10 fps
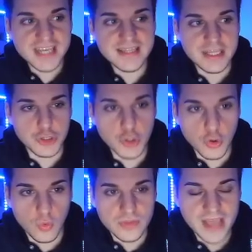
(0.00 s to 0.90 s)
they
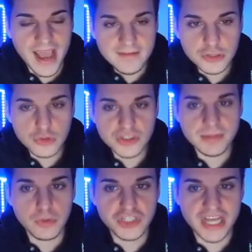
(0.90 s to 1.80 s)
do? They have to do
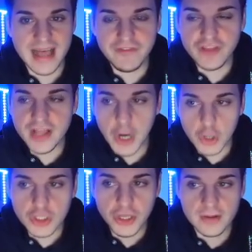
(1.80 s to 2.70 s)
something with Shallot. I feel like
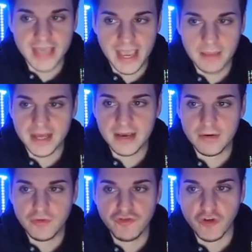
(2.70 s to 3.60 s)
early on in the game, like
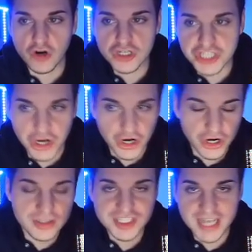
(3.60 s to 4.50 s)
first
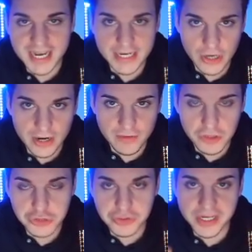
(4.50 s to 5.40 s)
year, second year
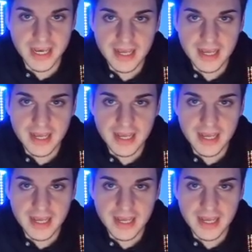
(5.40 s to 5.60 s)
anniversary,